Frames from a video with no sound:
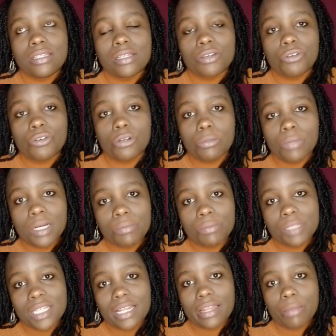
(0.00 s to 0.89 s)
single
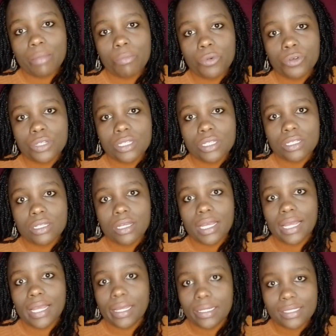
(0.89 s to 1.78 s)
moms are the most
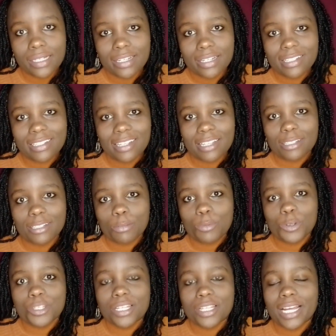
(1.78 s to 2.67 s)
hated, they are the
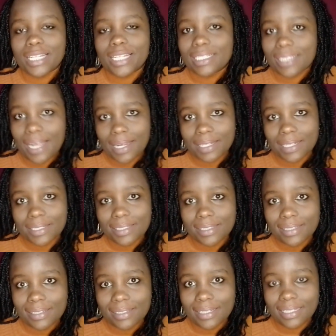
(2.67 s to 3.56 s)
most
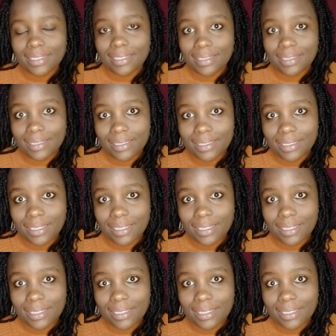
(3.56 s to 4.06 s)
attacked in this